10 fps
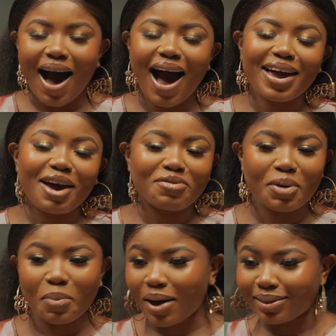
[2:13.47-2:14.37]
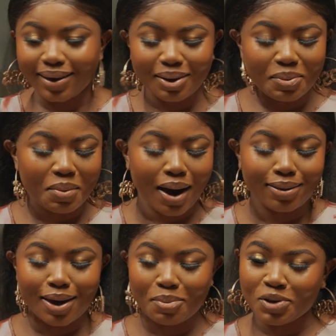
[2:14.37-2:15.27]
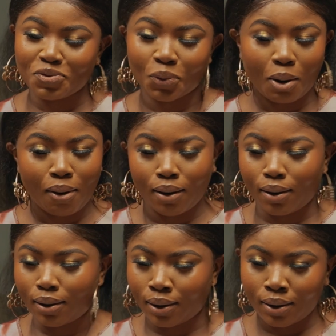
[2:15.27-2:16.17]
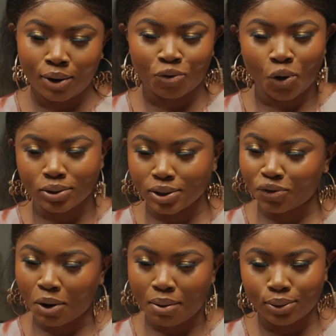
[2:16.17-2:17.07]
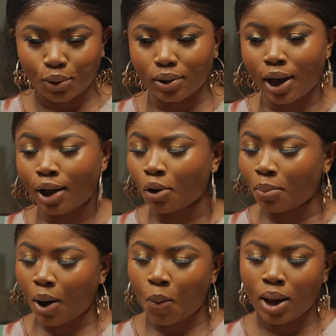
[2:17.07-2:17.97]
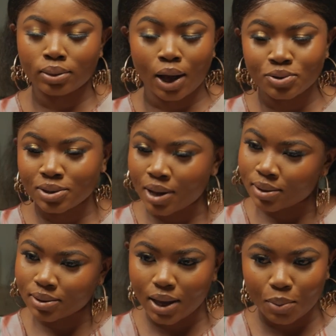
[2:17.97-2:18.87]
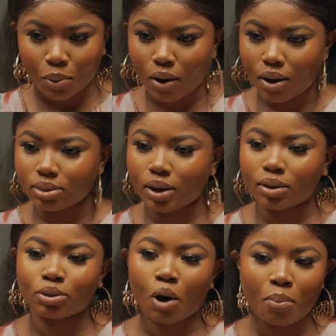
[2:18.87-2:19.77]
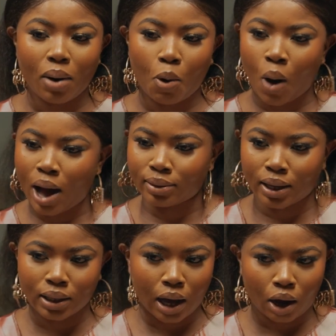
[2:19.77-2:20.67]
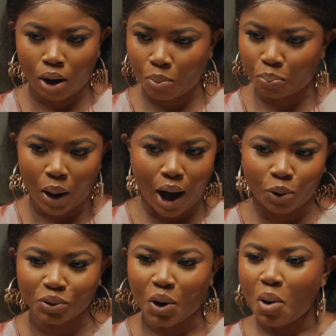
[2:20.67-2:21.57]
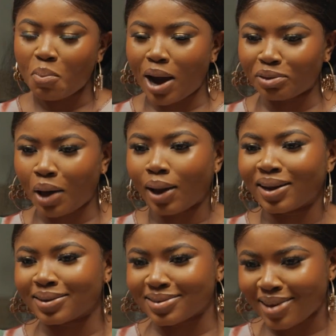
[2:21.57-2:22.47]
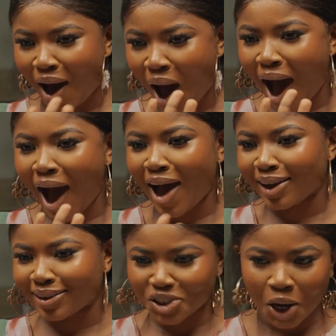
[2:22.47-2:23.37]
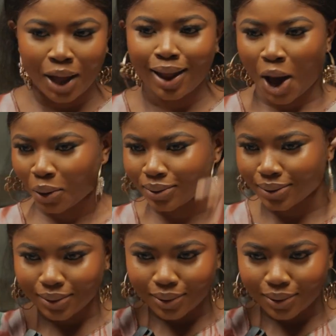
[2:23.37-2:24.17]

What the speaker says: Hi everybody, my name is Flora, aka Floxy Florendo, your number one downstairs neighbor, the number one in your compound. My darlings, hi, child out.